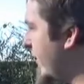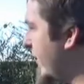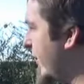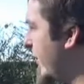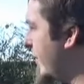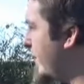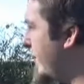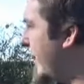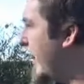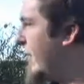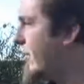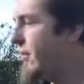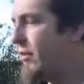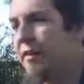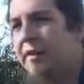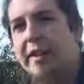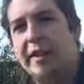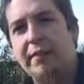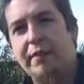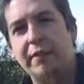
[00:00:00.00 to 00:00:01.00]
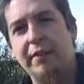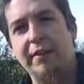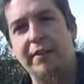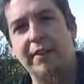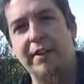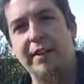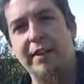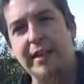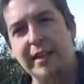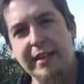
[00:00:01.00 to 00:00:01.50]
to come down to the devil's in
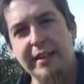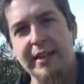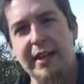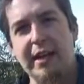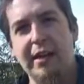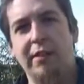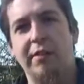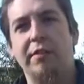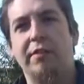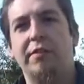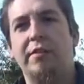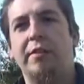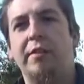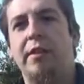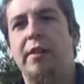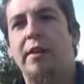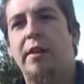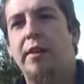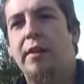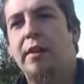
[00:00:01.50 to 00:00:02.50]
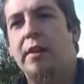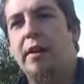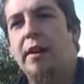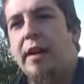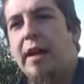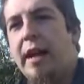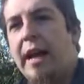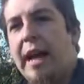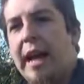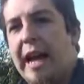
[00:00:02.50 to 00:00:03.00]
the details
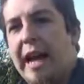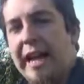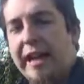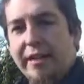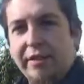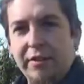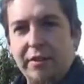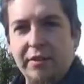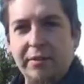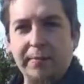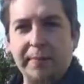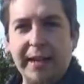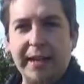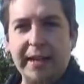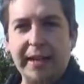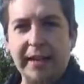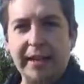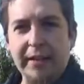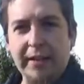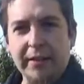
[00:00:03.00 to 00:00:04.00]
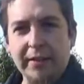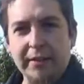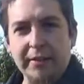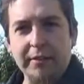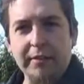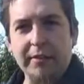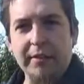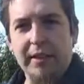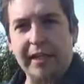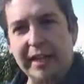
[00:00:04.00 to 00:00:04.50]
and just making it
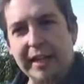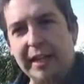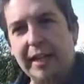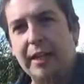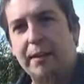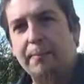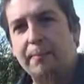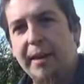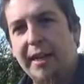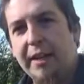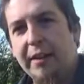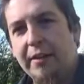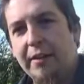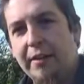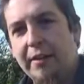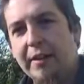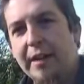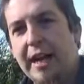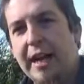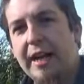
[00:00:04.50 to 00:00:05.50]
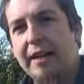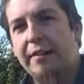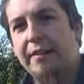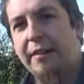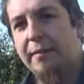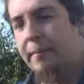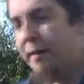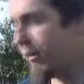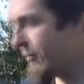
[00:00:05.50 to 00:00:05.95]
look cleaned up, make it look nice and be